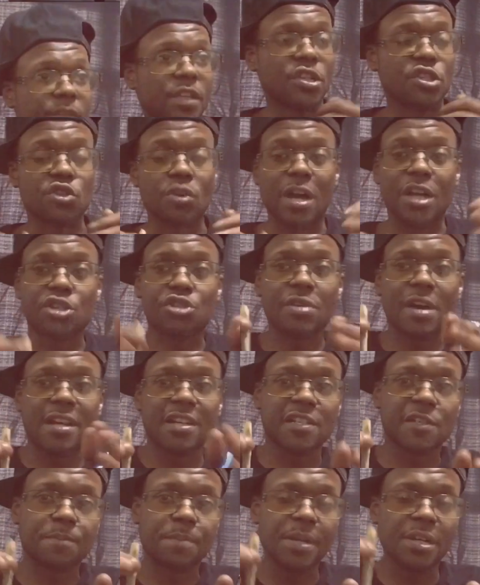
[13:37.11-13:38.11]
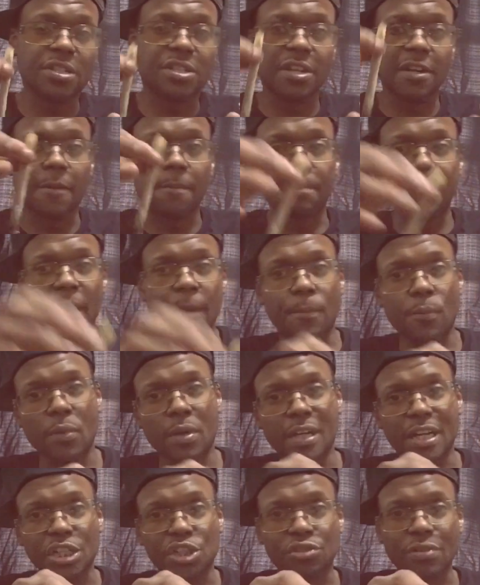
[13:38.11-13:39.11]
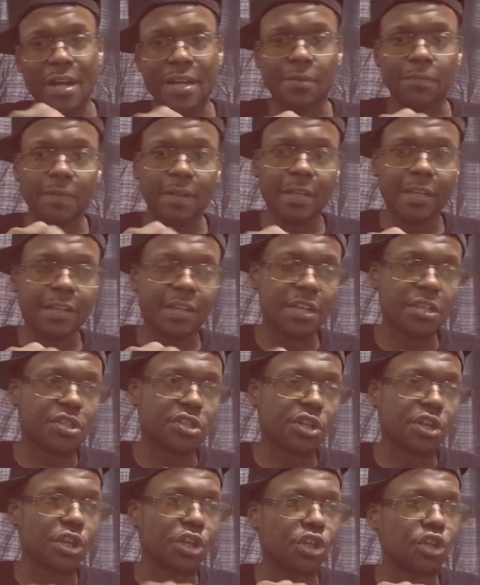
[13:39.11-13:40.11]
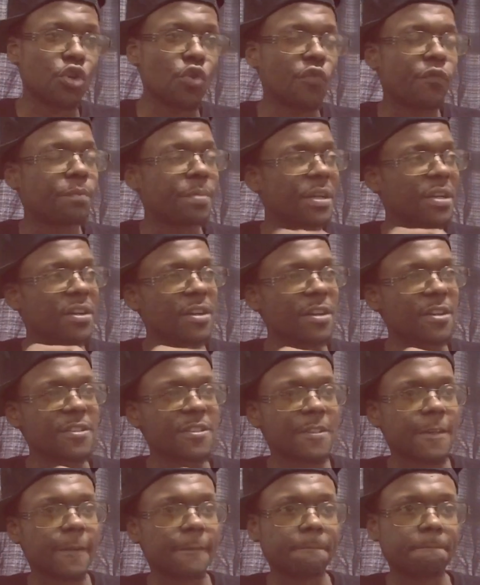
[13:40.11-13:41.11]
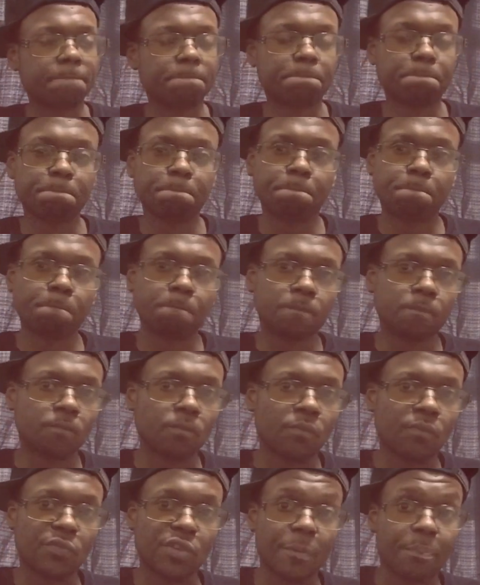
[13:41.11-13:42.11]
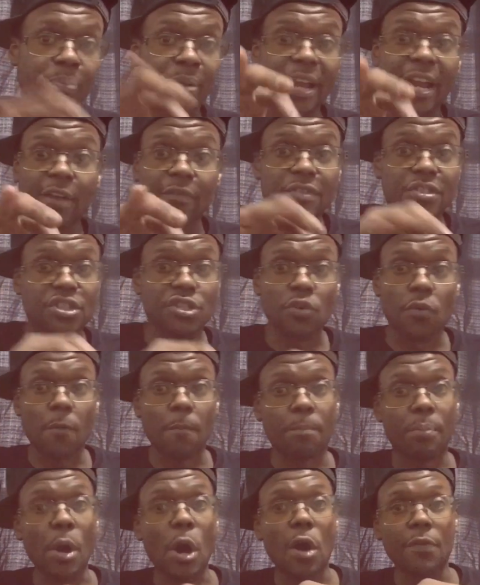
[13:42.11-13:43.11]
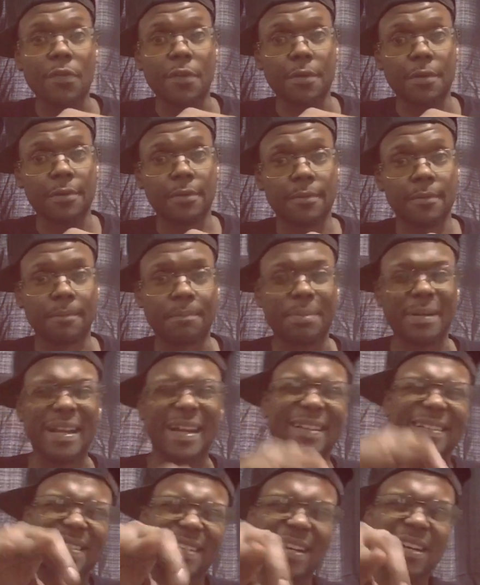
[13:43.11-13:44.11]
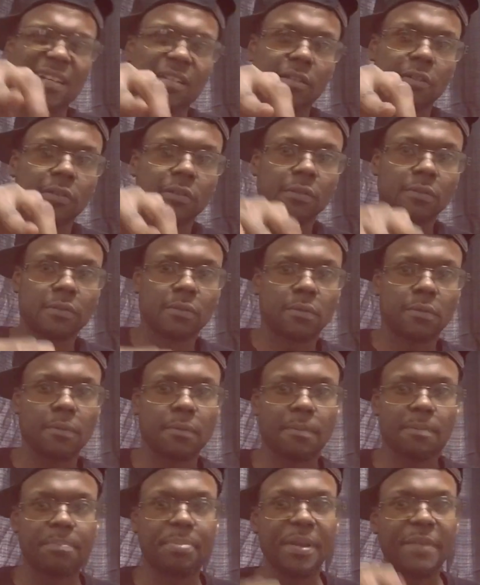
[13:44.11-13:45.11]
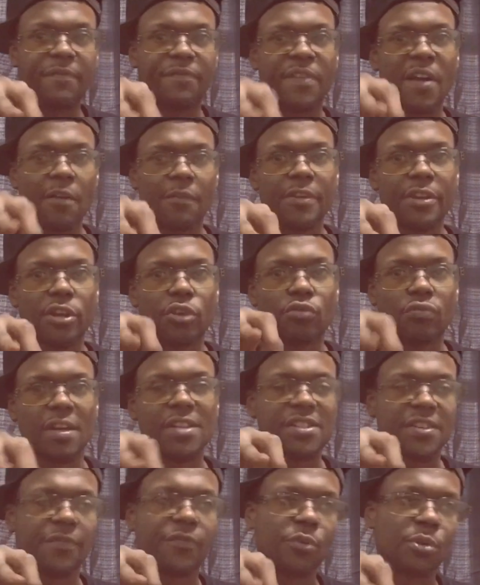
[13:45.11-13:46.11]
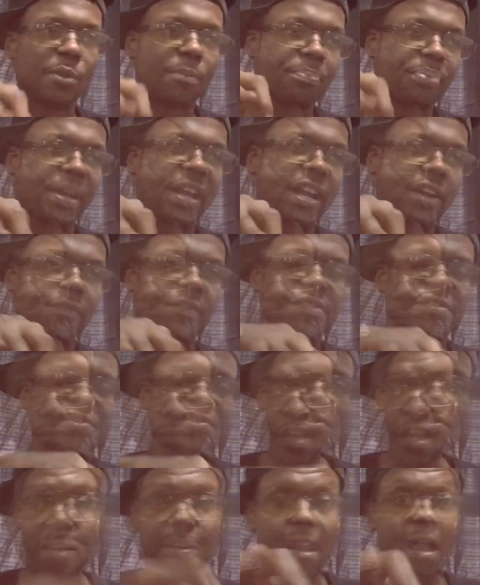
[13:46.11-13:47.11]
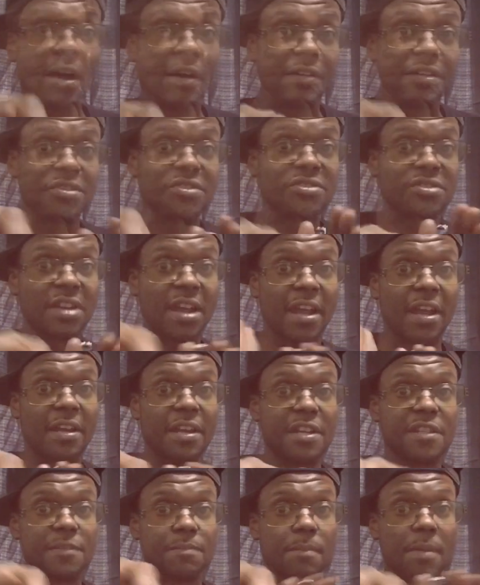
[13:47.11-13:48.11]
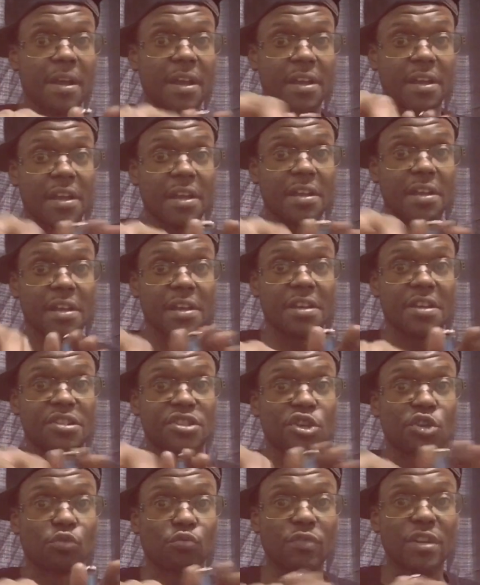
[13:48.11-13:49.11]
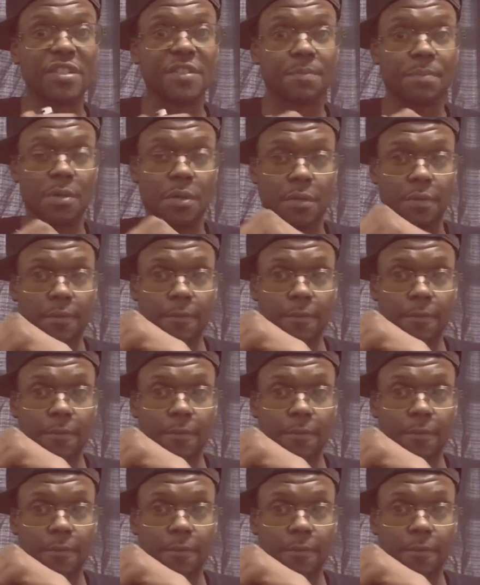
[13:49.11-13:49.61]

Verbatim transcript: So I try to speak to the people, and I try to really get to the youth because the parents don't bother, but I gotta be very aggressive on the parents, and I understand his his, his charisma.